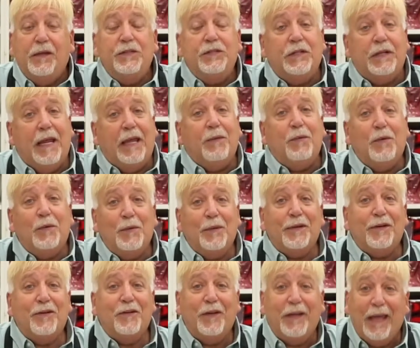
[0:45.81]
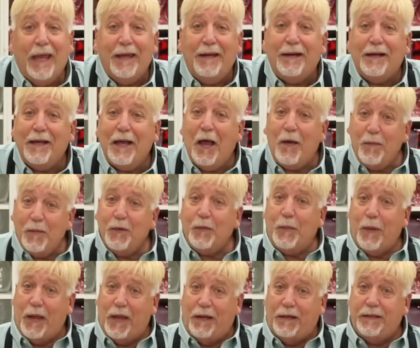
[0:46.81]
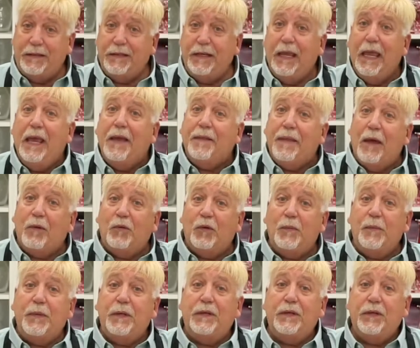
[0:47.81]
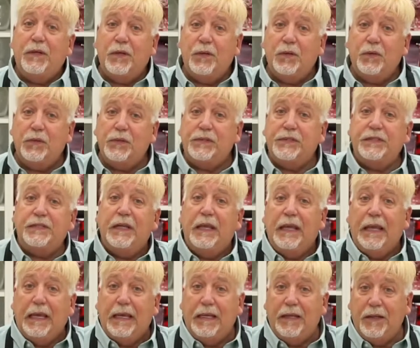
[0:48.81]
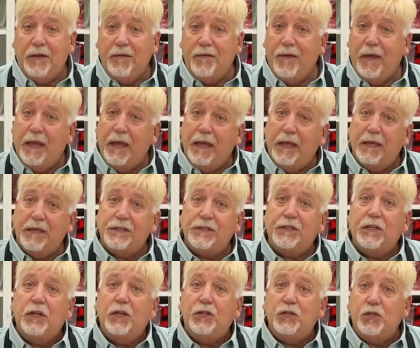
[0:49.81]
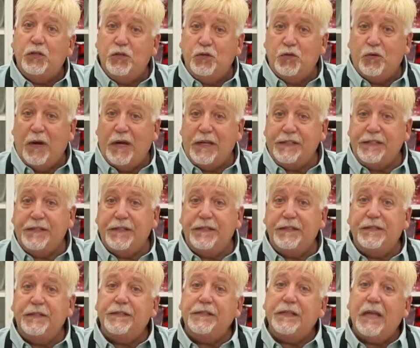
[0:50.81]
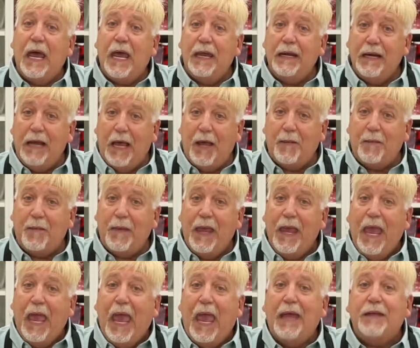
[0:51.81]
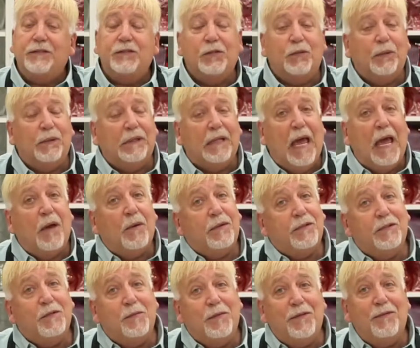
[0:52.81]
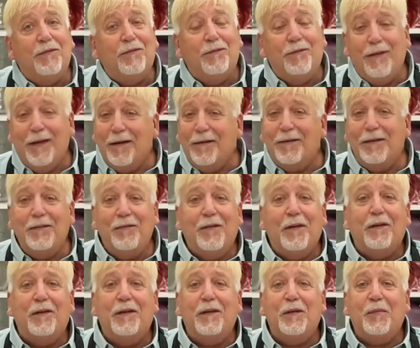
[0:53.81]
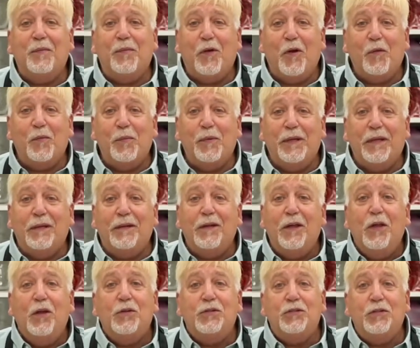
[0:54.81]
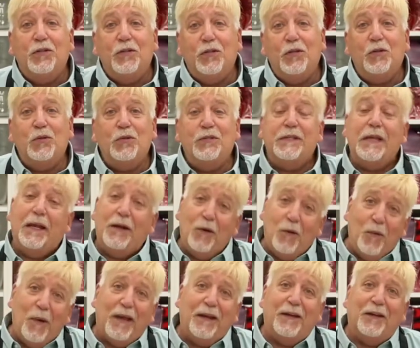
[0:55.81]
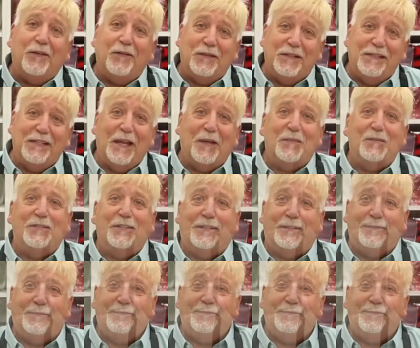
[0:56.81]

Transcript: Today we will create a cummerbund that will be used in the vase to dress the design up and to allow it to be very, very appropriate to use at a wedding reception.